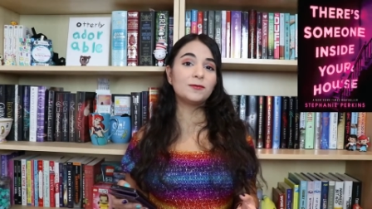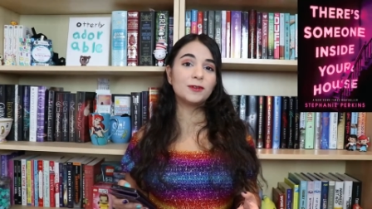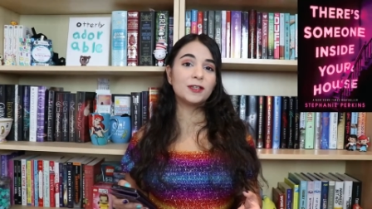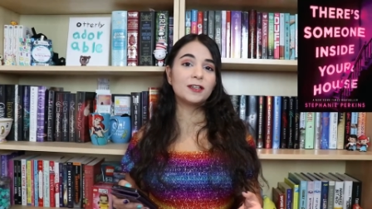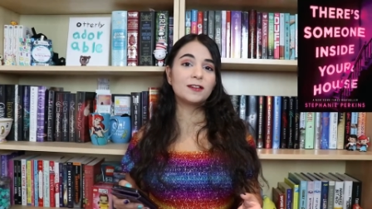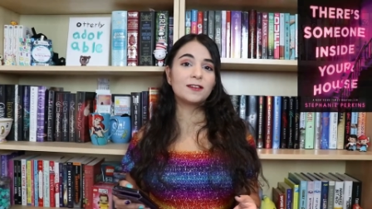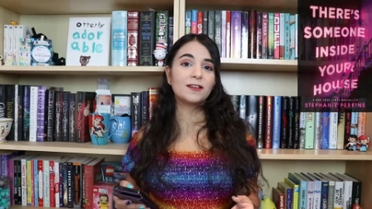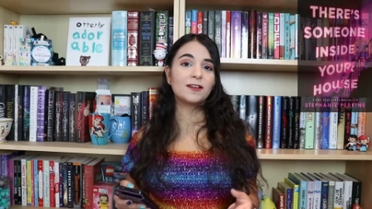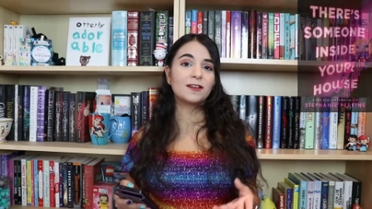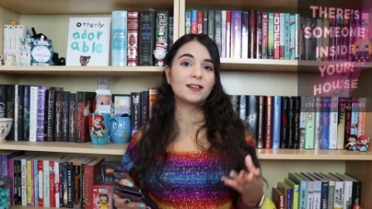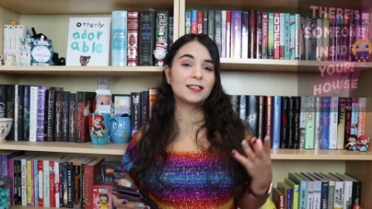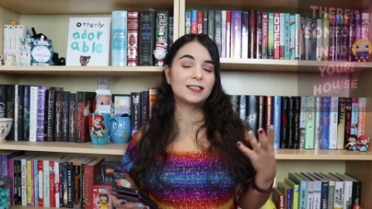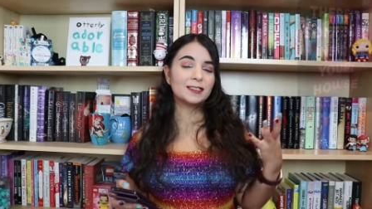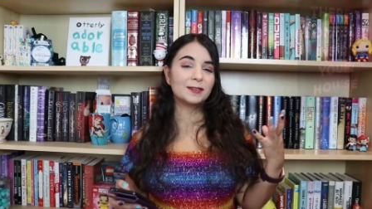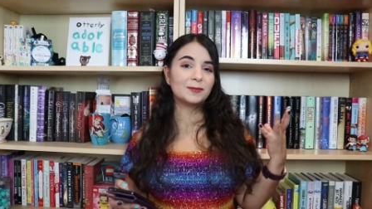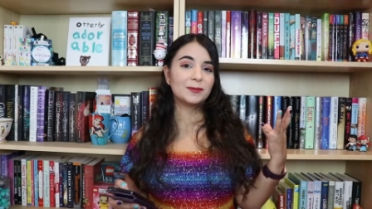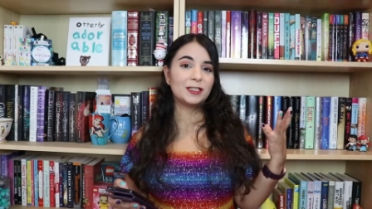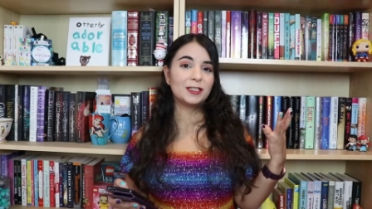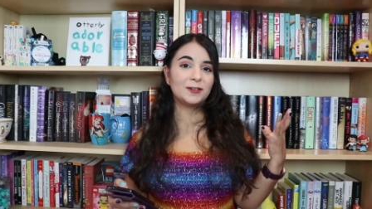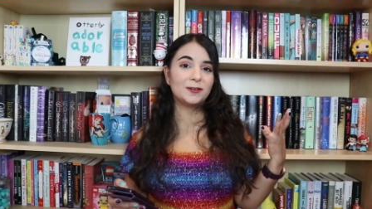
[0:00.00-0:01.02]
readathon is
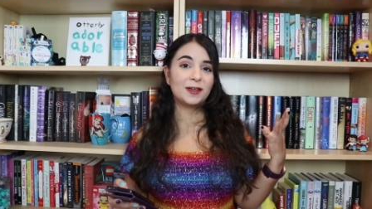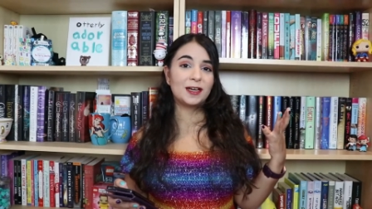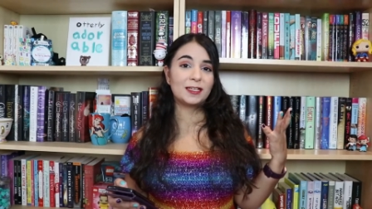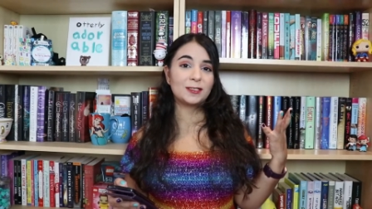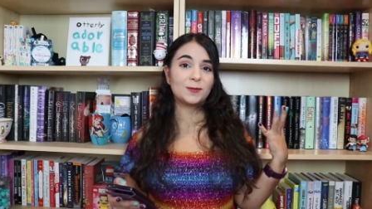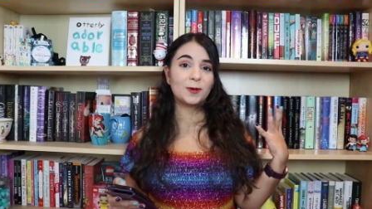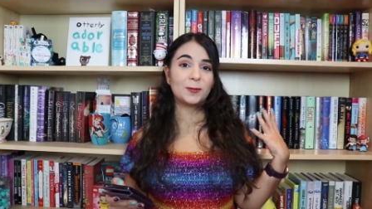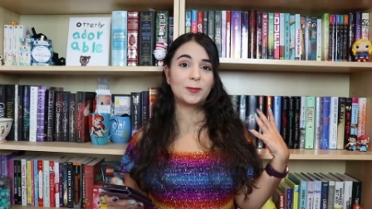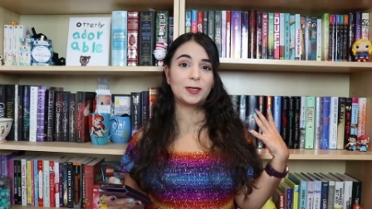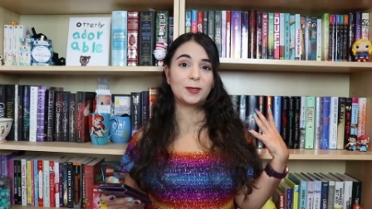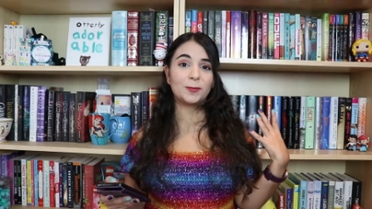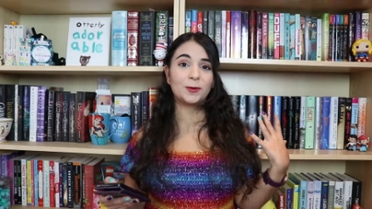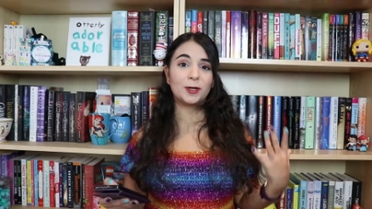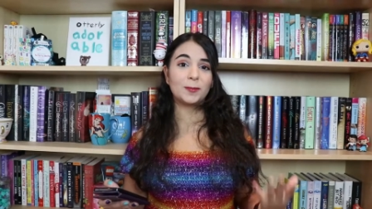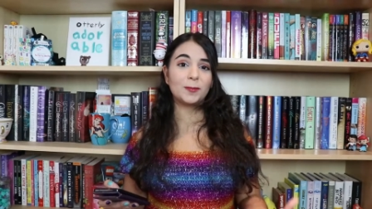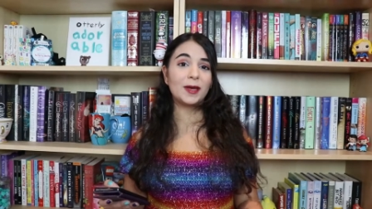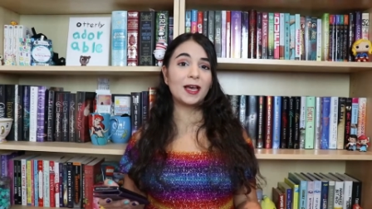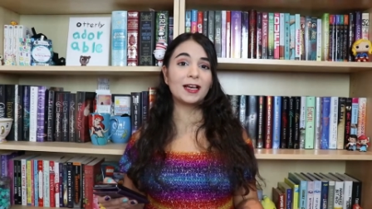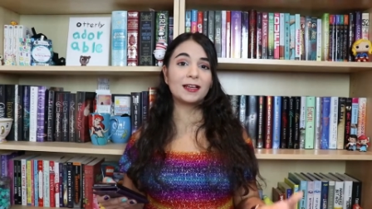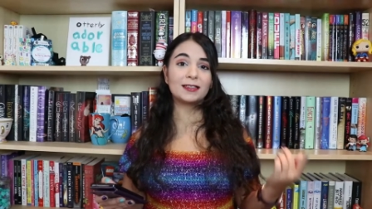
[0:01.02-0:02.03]
something you guys want me to
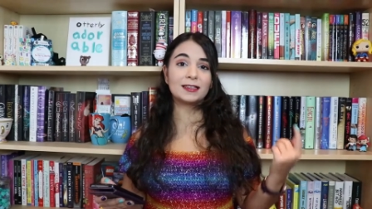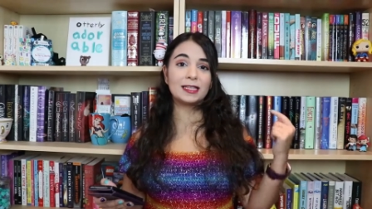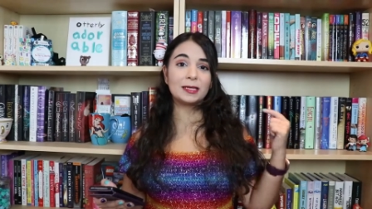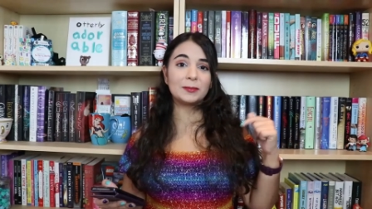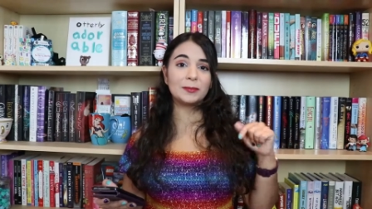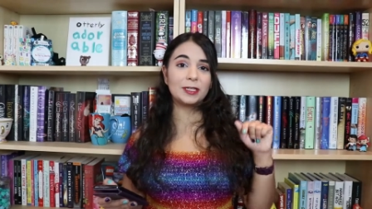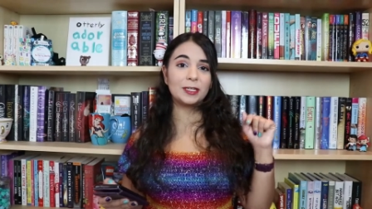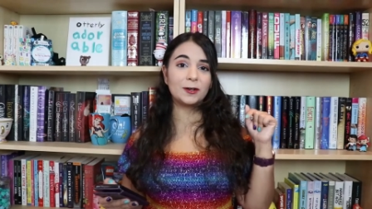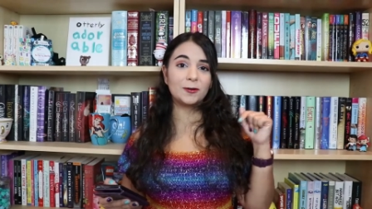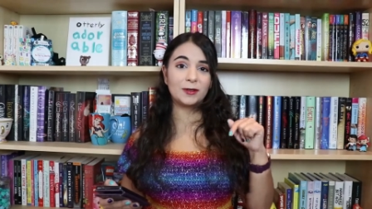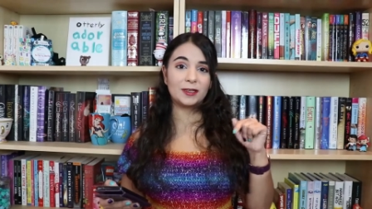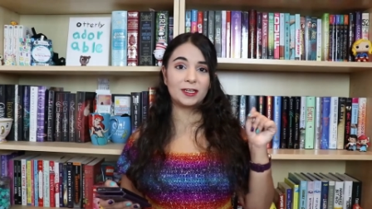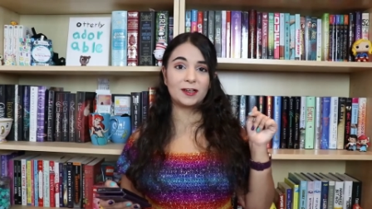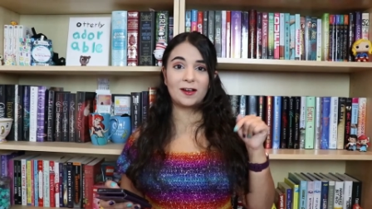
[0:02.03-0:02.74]
bring back, let me know in the